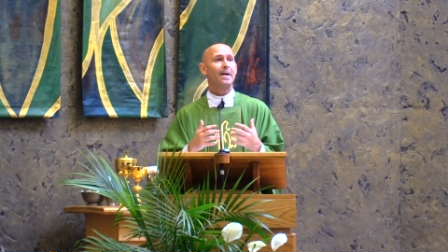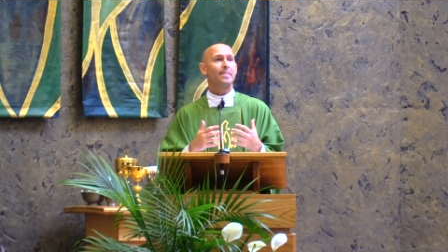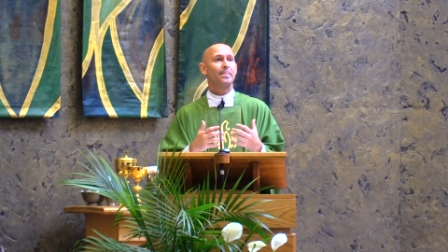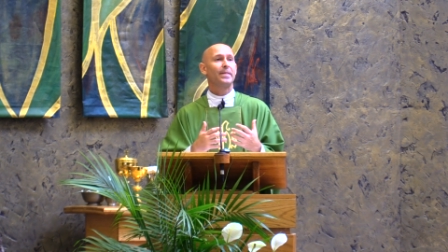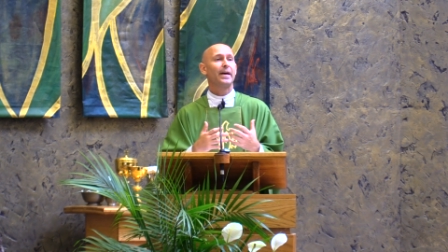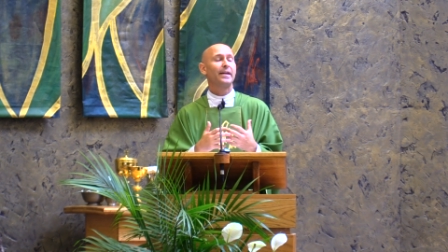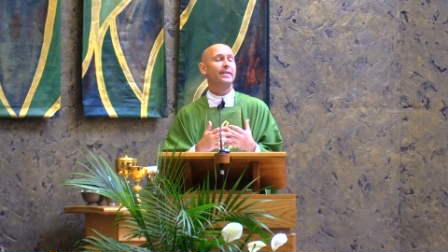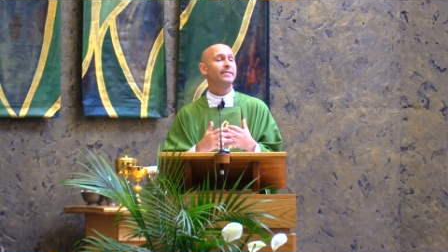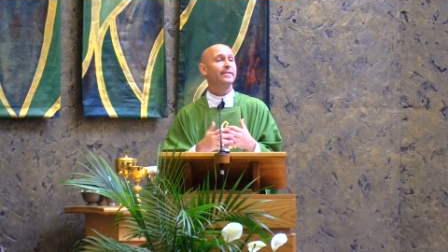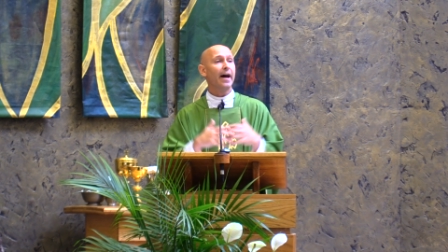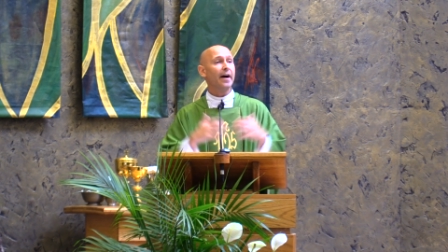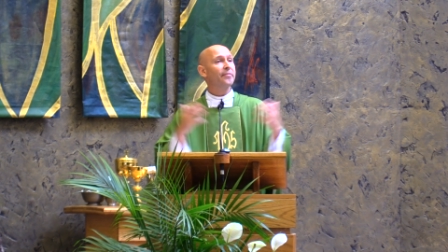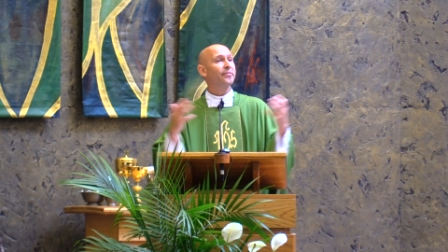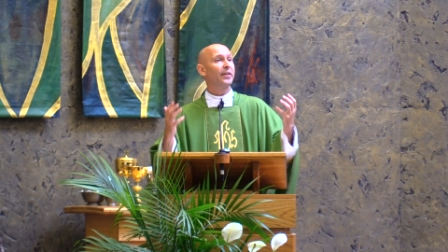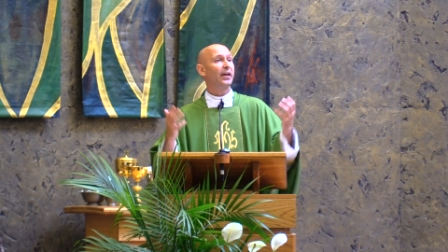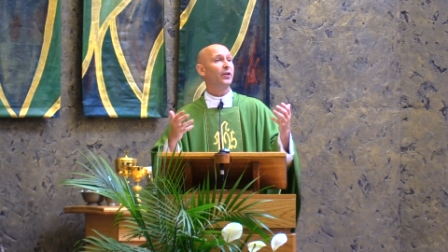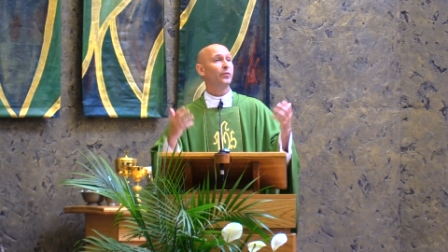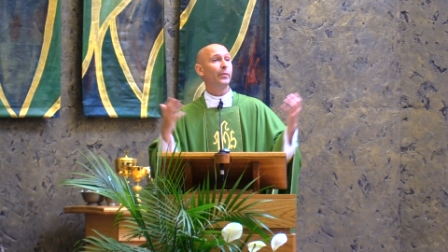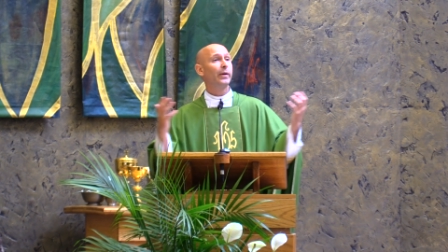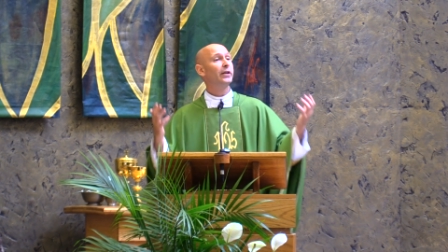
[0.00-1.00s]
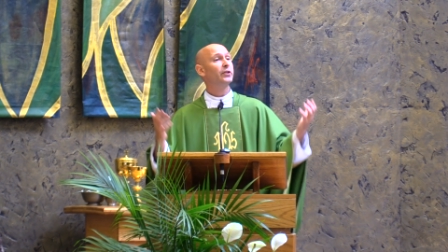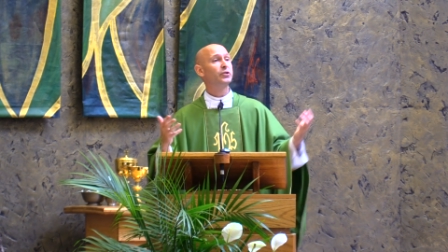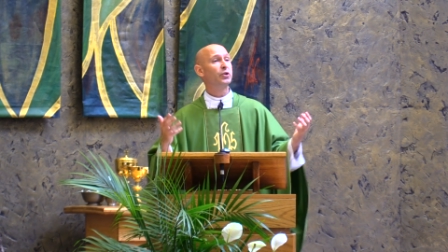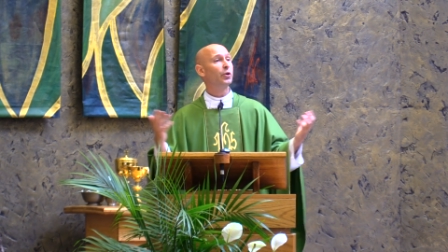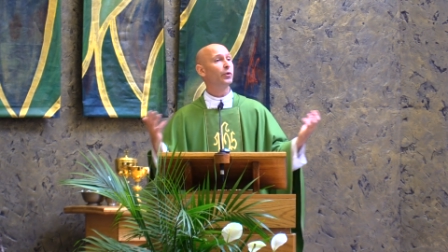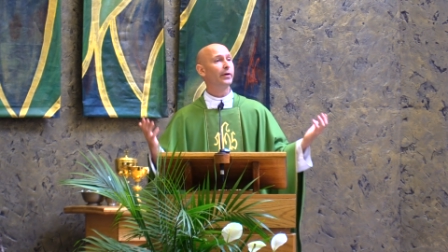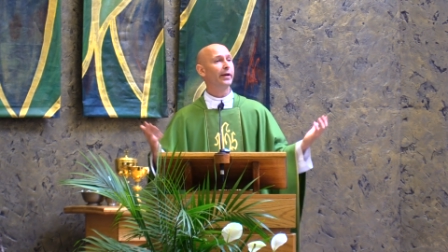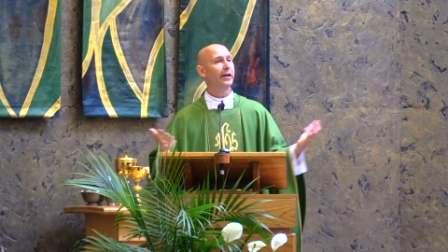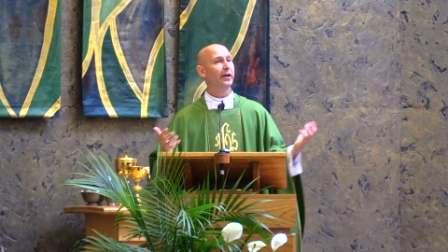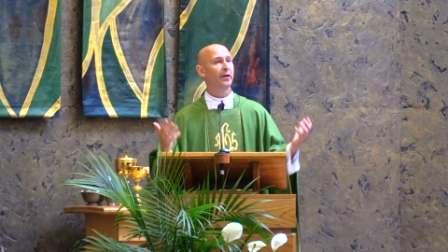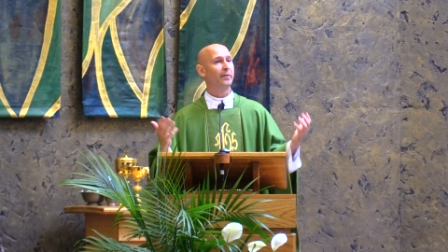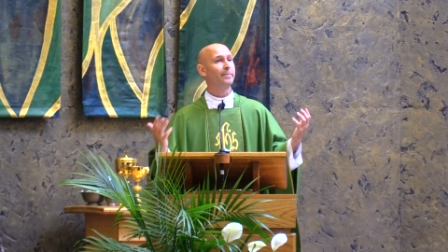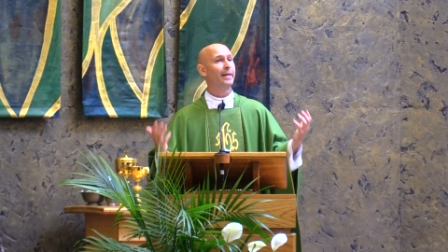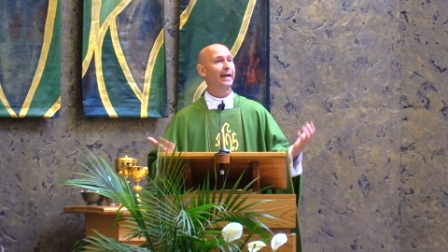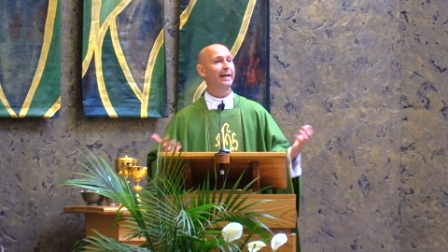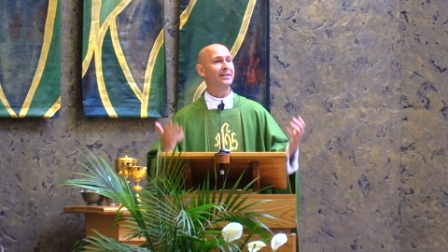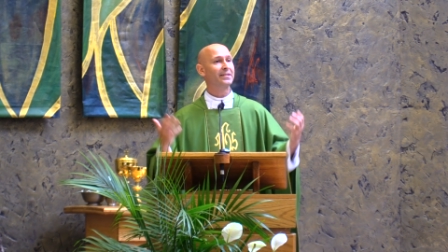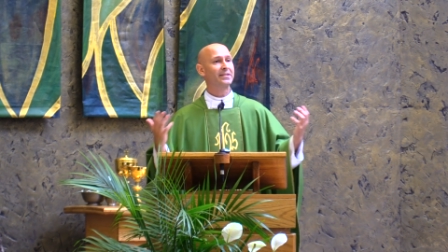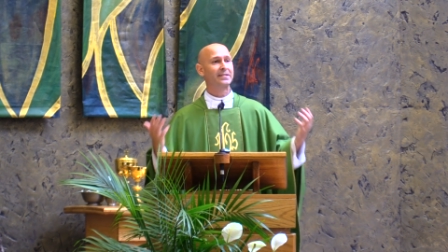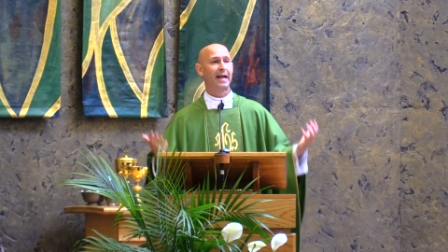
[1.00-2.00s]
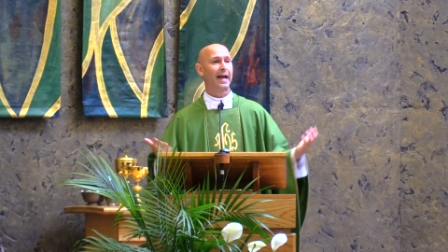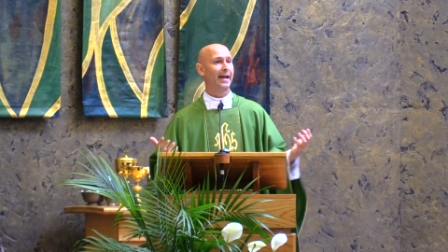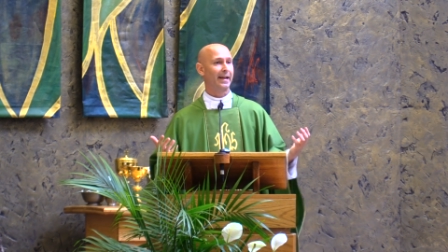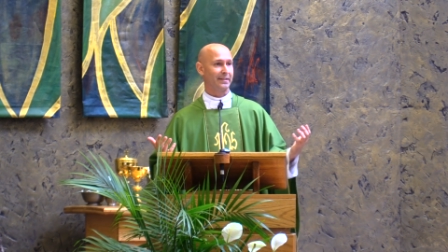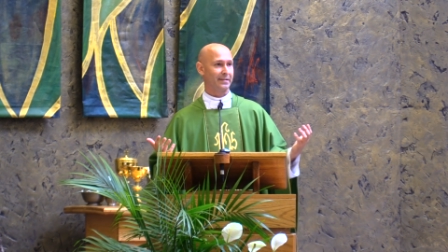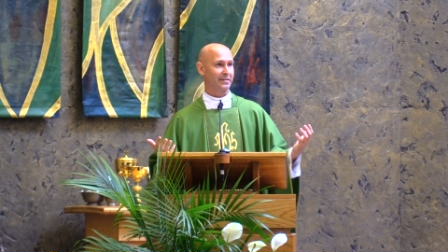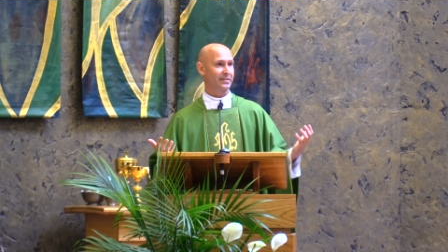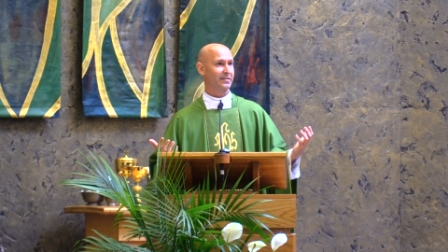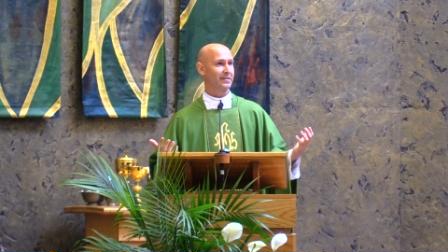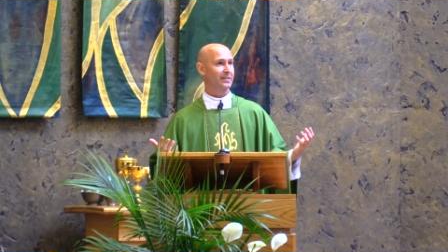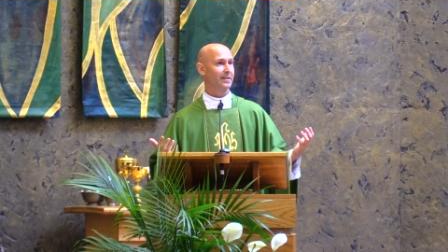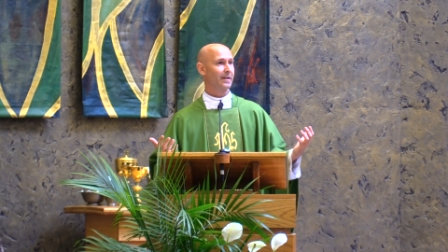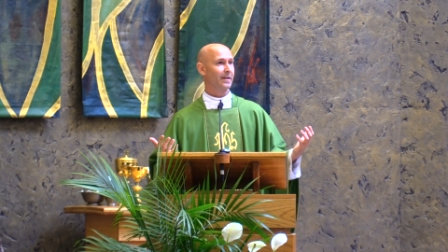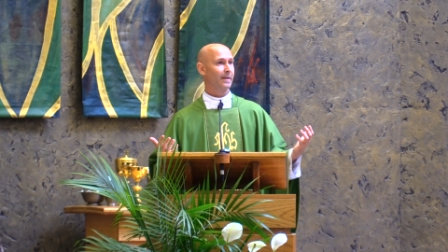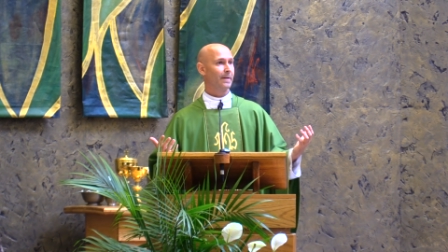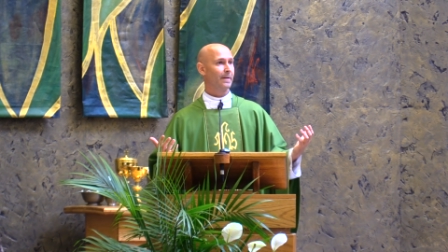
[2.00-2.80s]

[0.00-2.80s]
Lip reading: then nothing we do here makes sense.